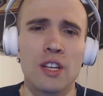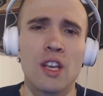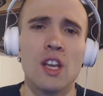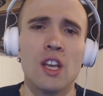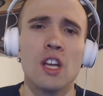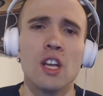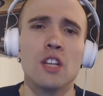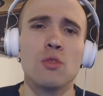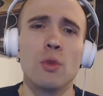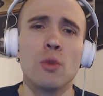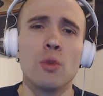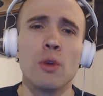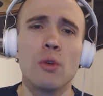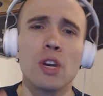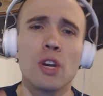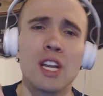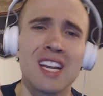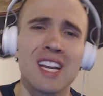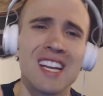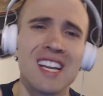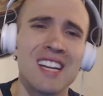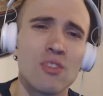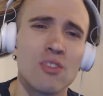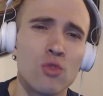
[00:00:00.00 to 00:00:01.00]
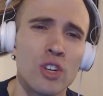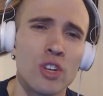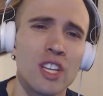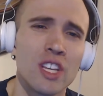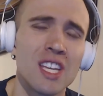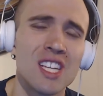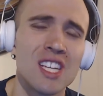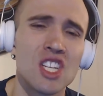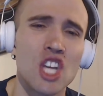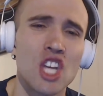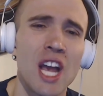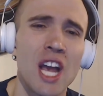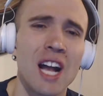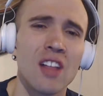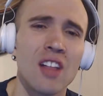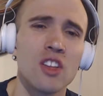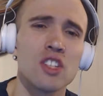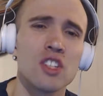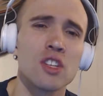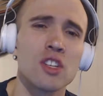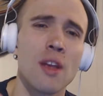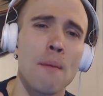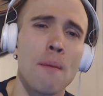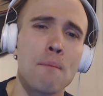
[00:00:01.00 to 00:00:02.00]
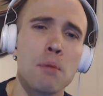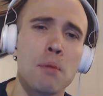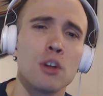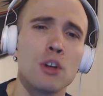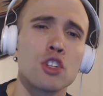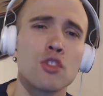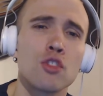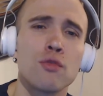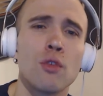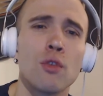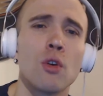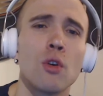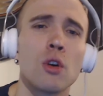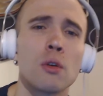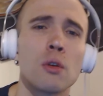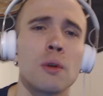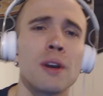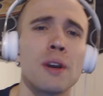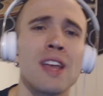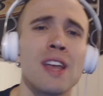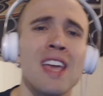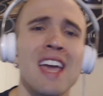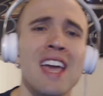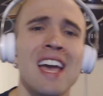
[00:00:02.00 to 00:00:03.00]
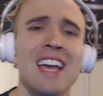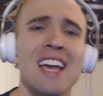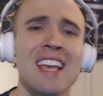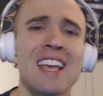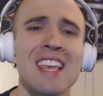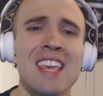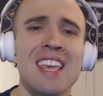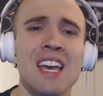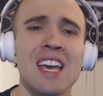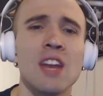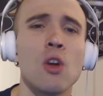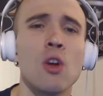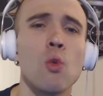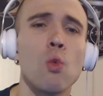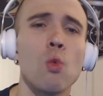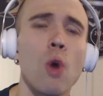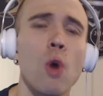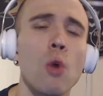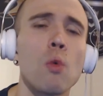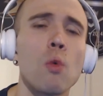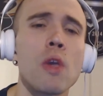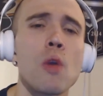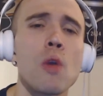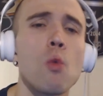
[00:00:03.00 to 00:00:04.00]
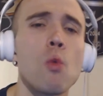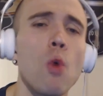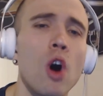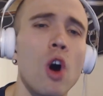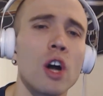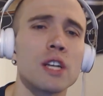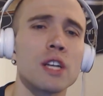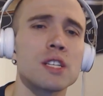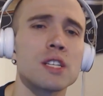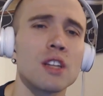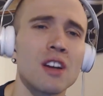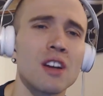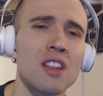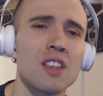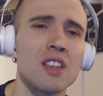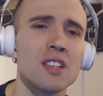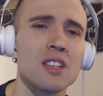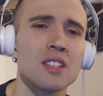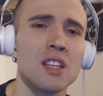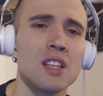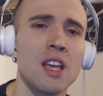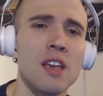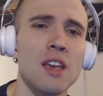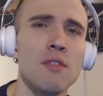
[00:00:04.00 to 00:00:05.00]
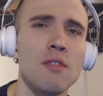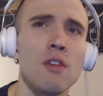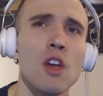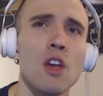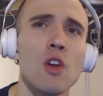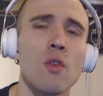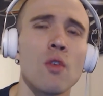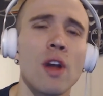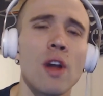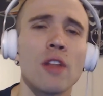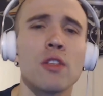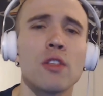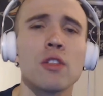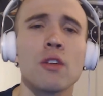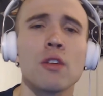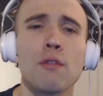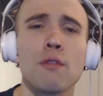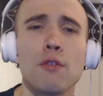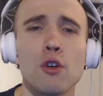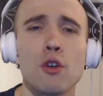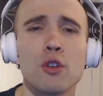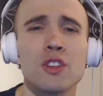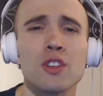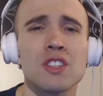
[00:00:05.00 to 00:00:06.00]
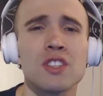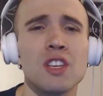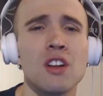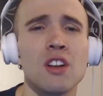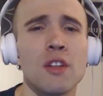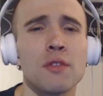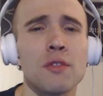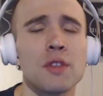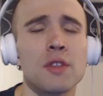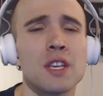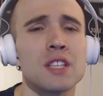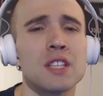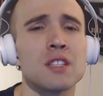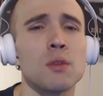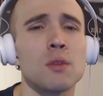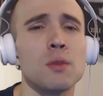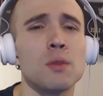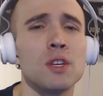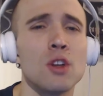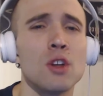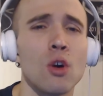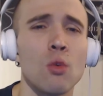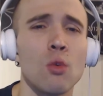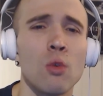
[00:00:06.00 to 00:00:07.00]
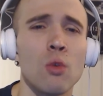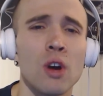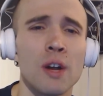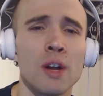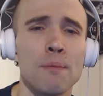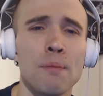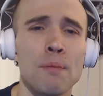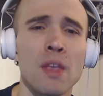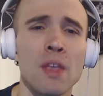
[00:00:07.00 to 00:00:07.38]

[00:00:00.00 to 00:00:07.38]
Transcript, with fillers: We want to really challenge and push forward and get what we want out of this life rather than focusing on things that we don't want.